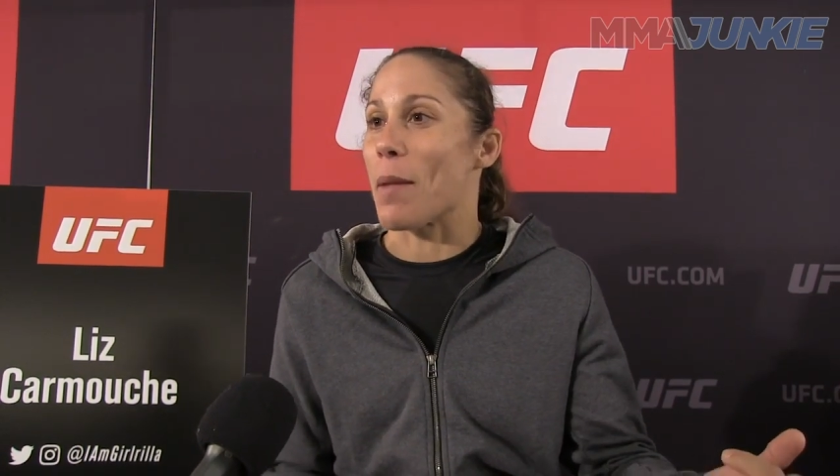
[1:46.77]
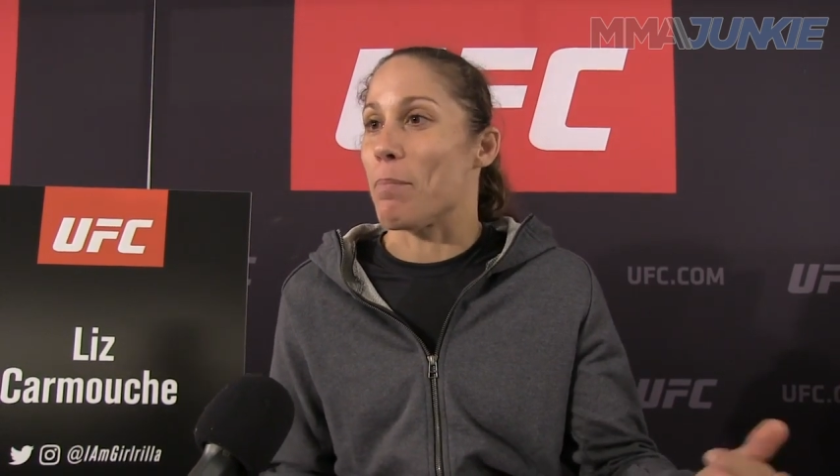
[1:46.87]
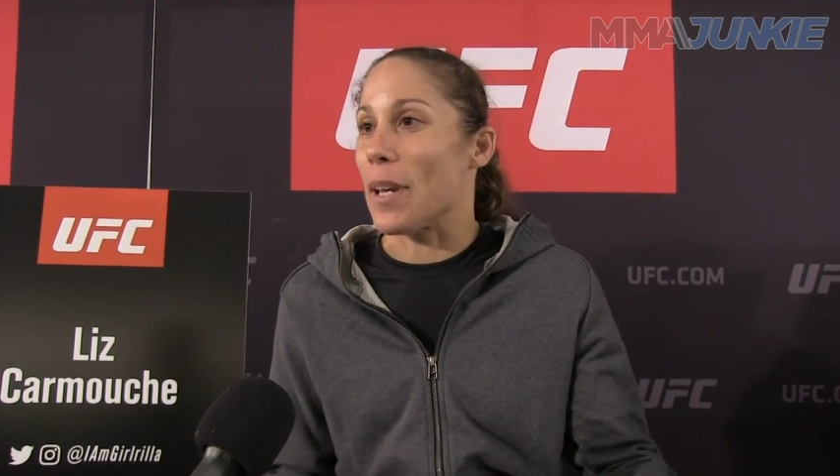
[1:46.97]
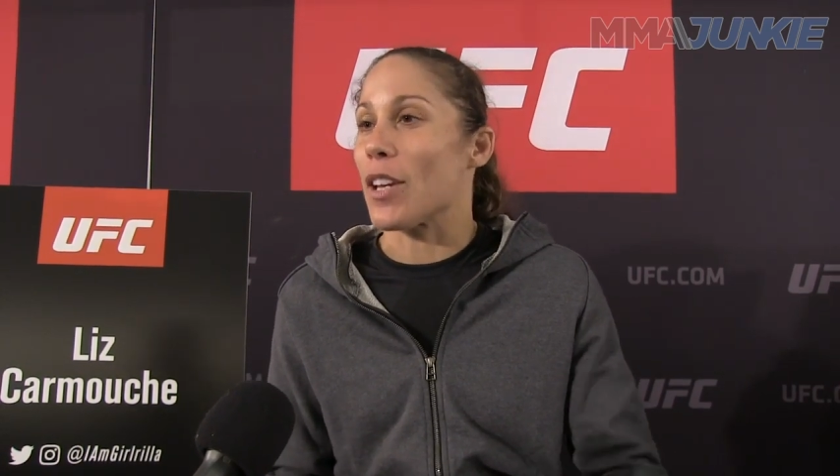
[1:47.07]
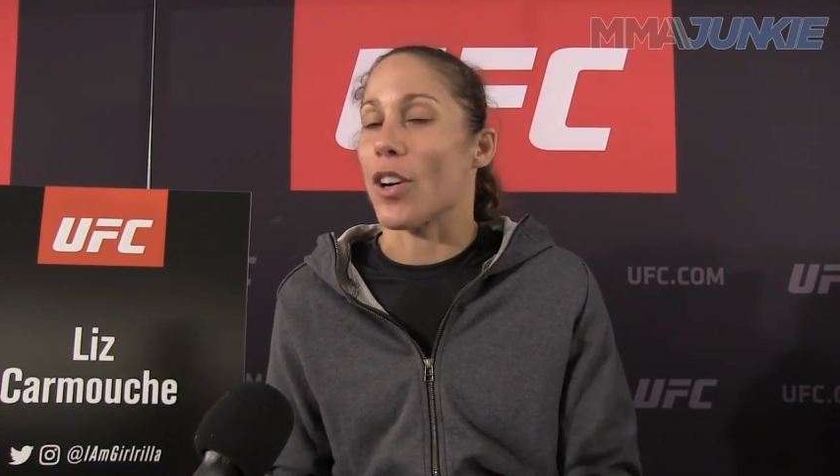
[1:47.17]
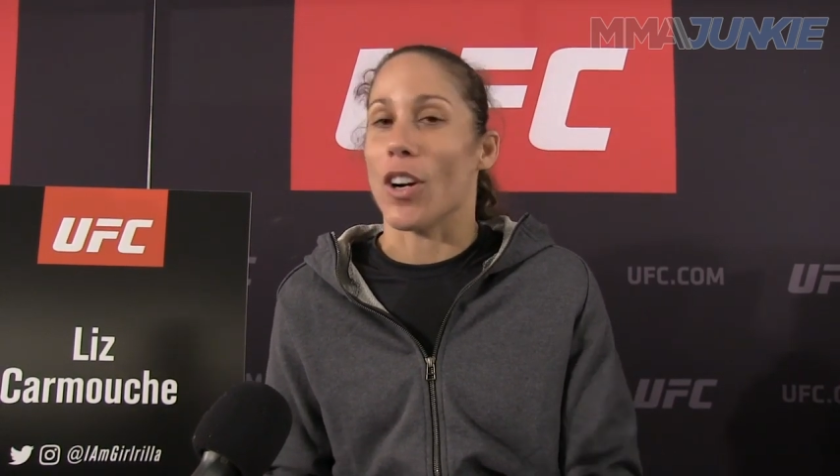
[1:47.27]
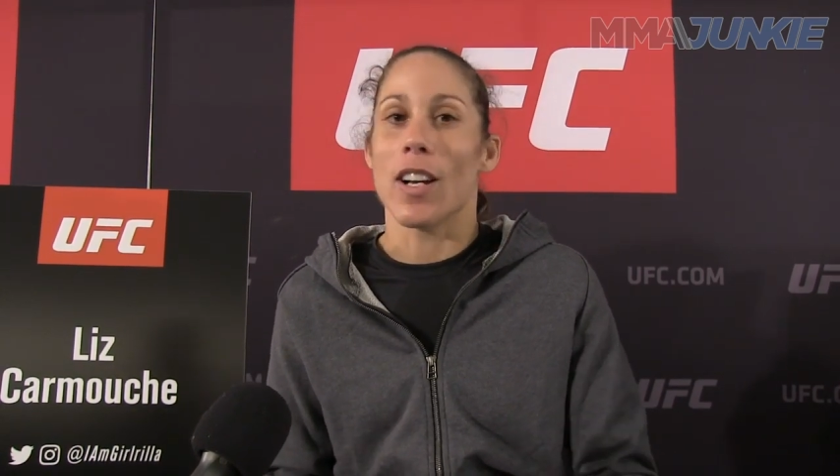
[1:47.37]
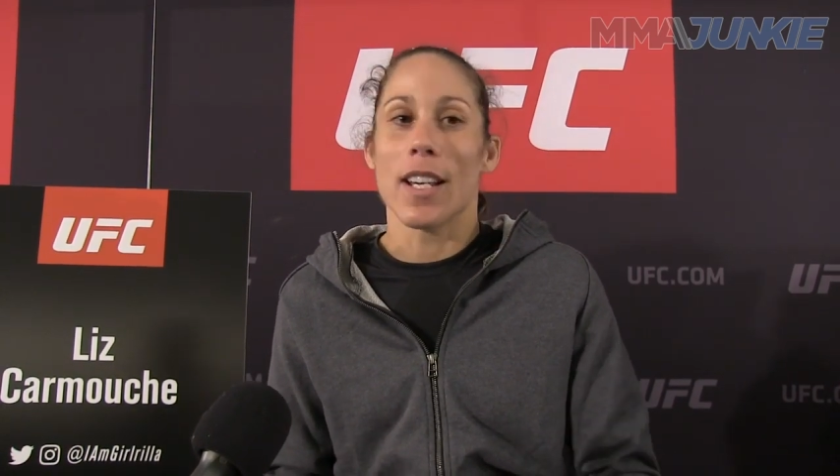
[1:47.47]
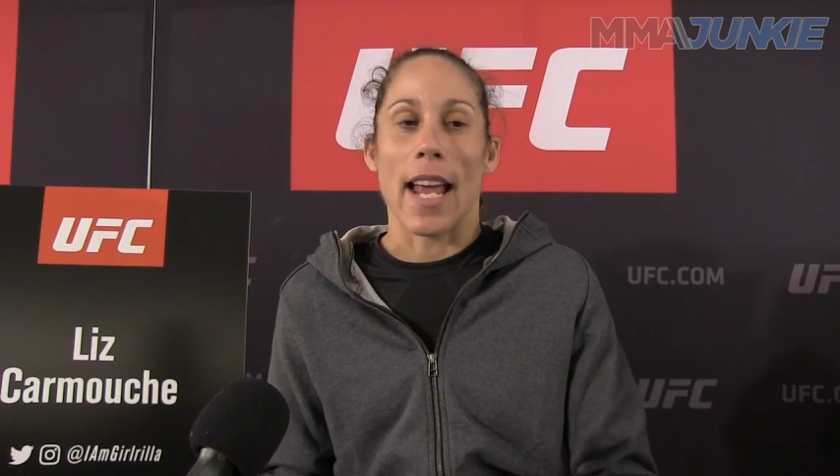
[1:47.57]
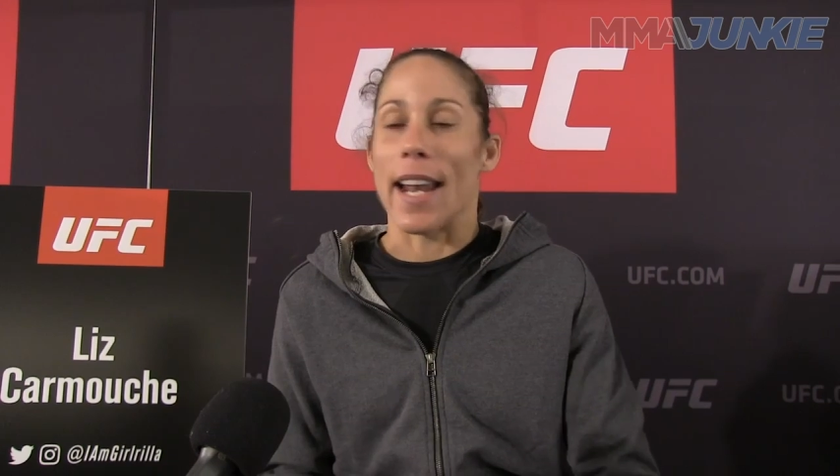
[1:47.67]
and beat
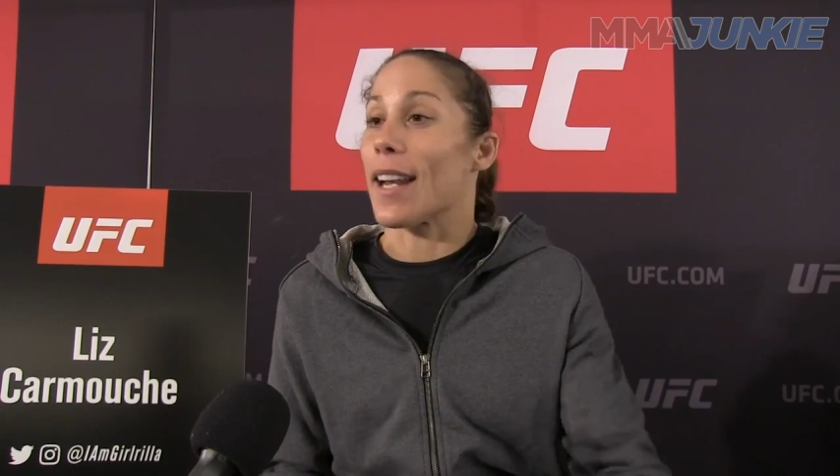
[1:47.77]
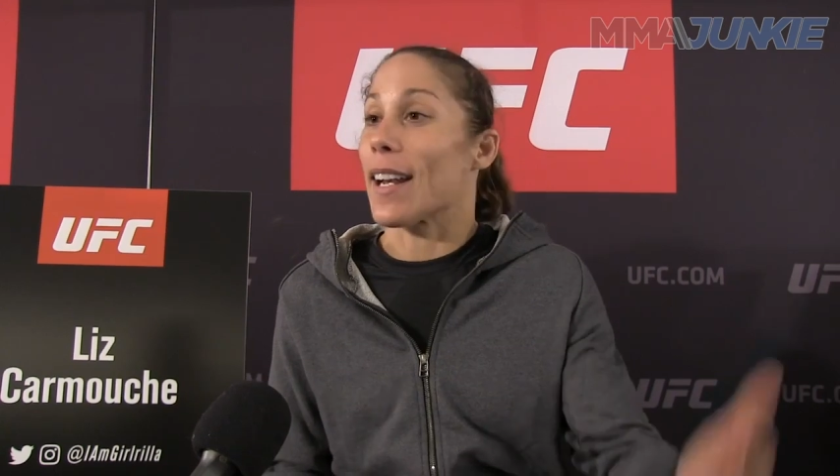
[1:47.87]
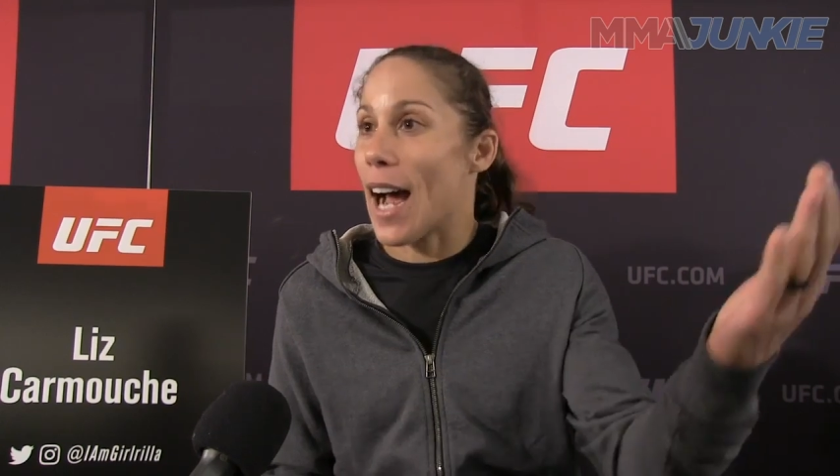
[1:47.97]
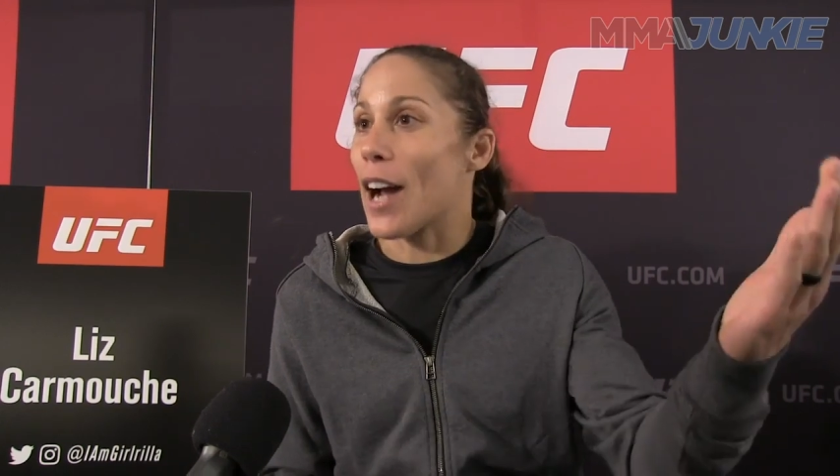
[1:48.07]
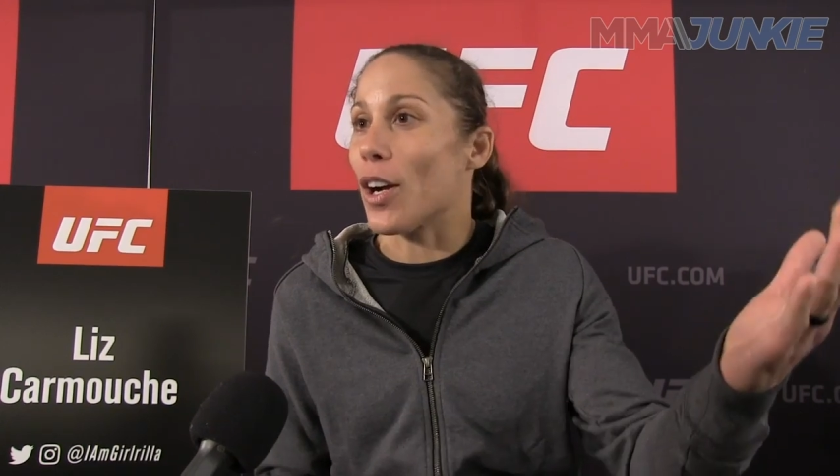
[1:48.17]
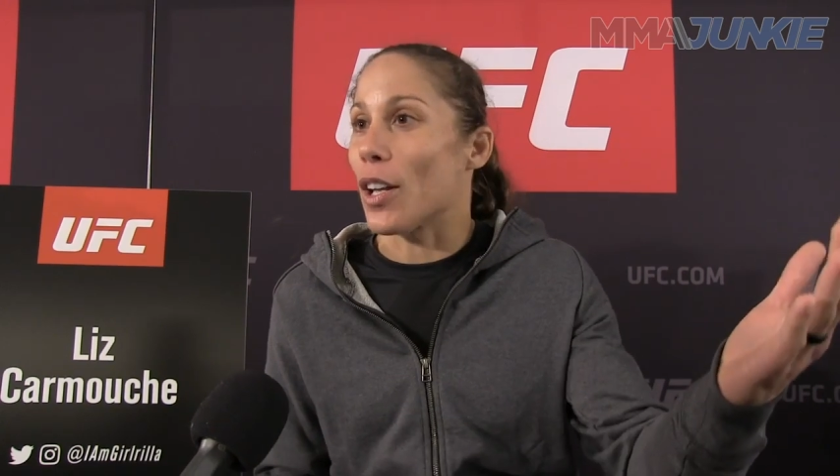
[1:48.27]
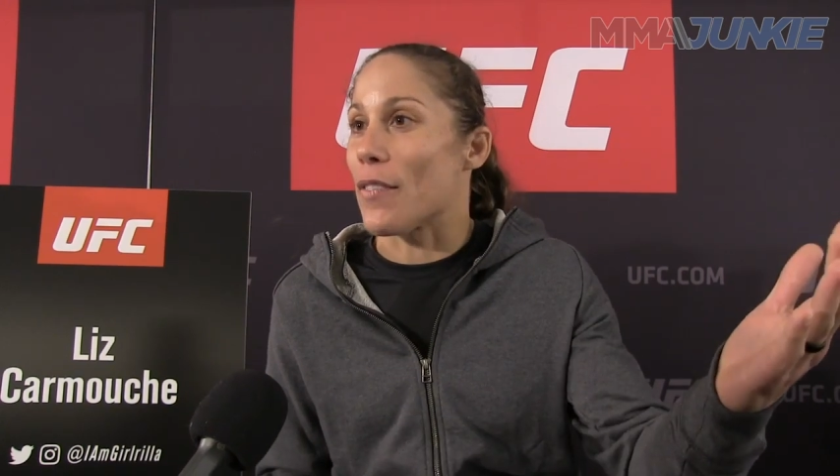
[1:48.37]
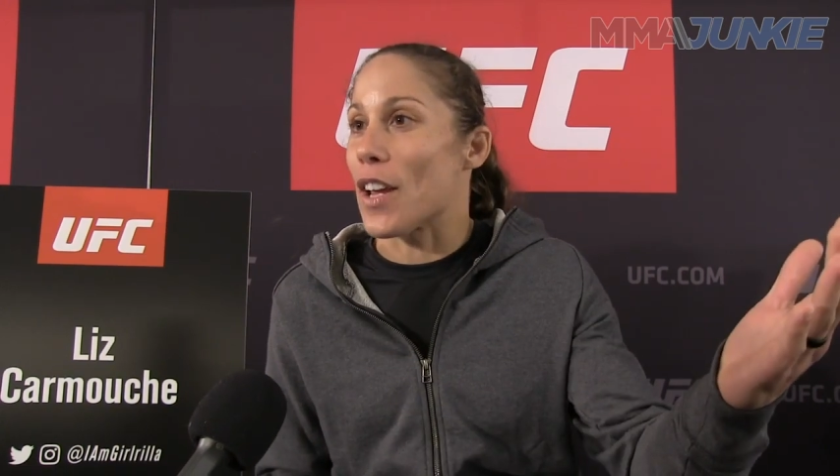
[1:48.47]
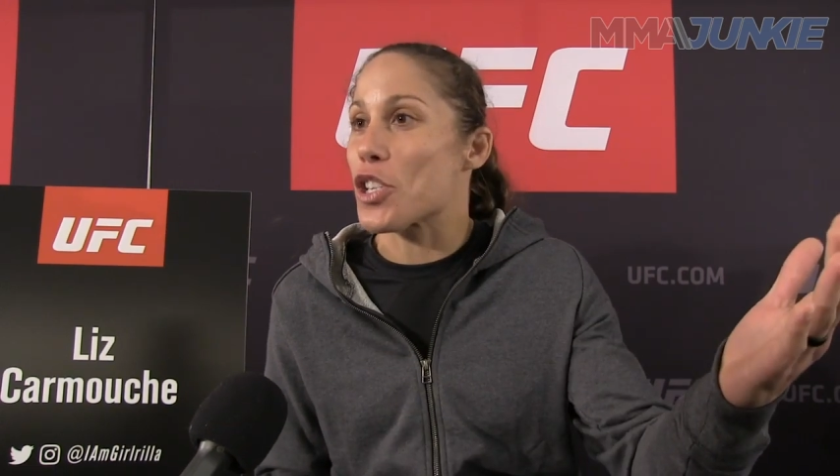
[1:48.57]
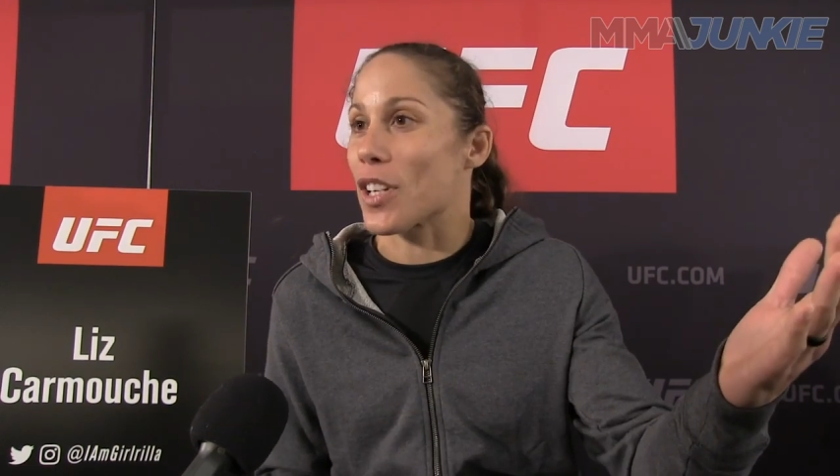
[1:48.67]
her and in a higher
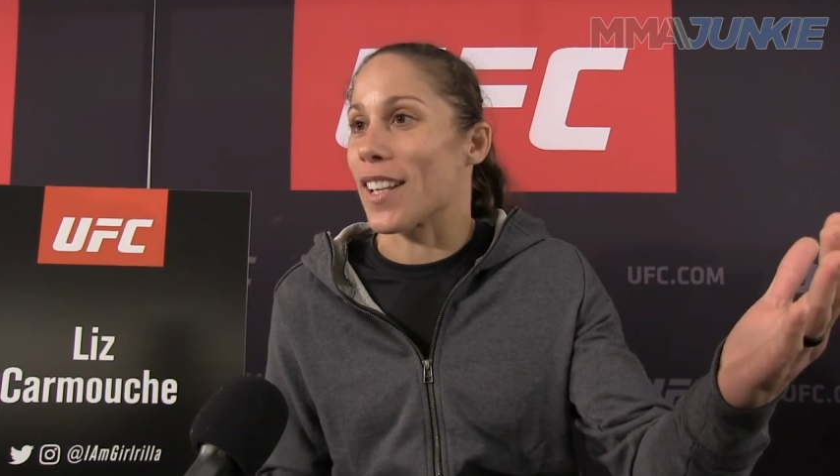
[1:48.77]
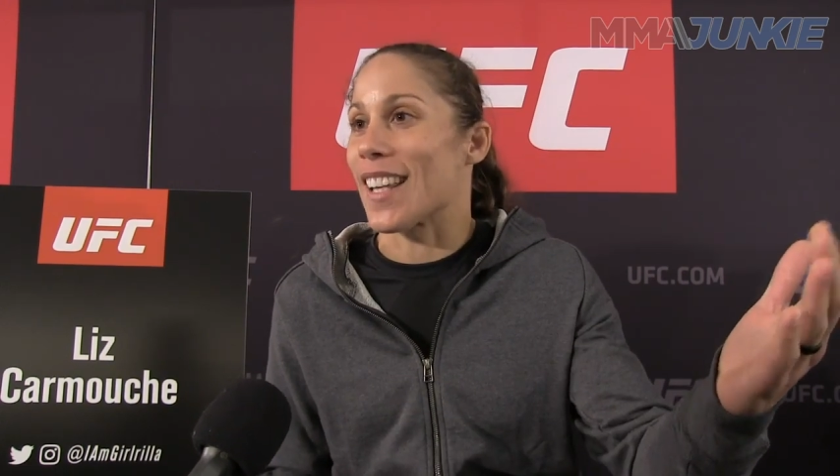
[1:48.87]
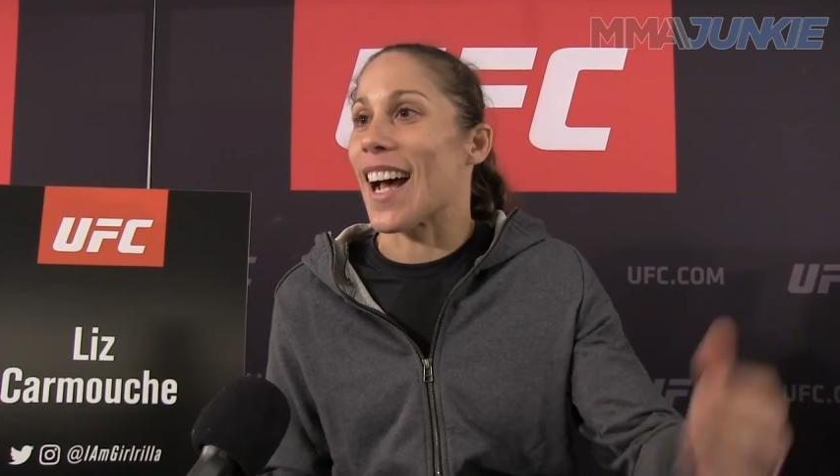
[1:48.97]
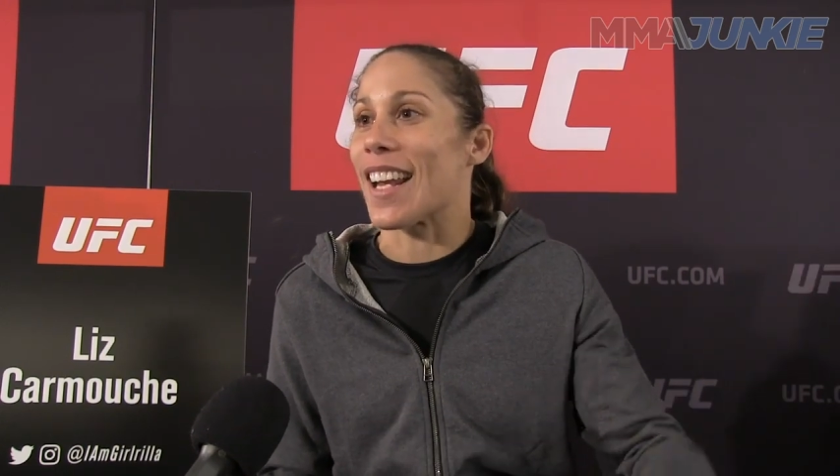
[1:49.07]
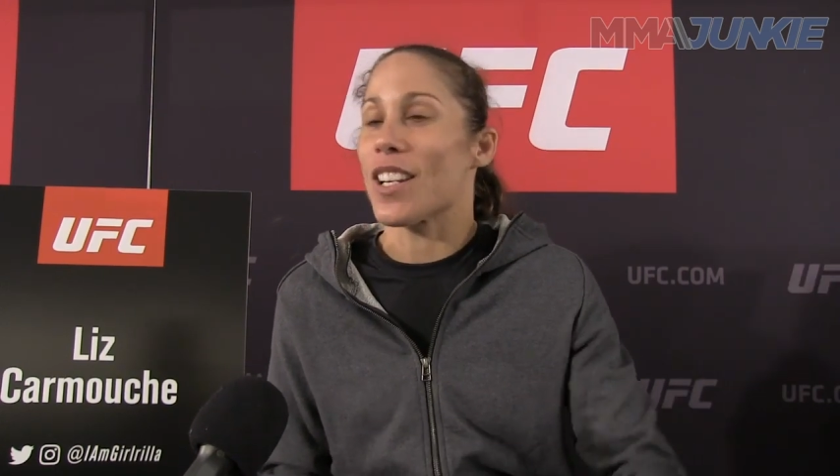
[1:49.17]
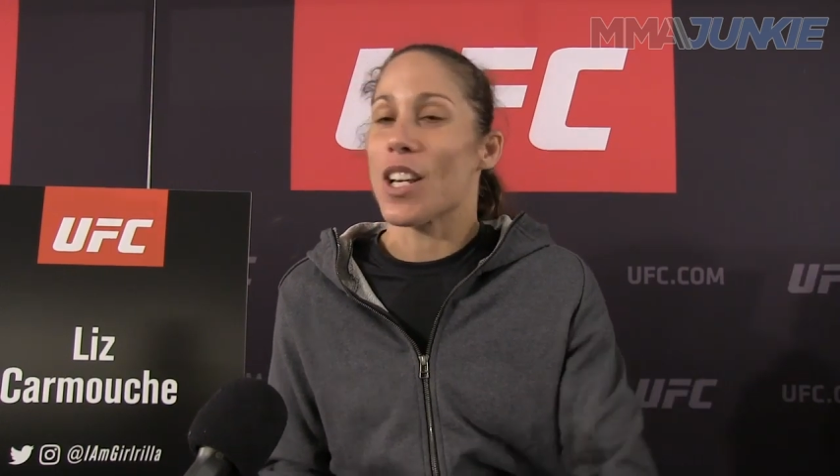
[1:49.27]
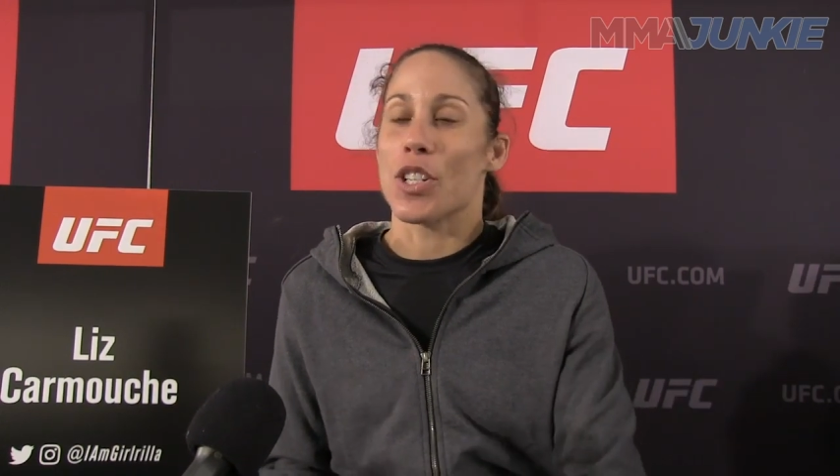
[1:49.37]
elevation at that.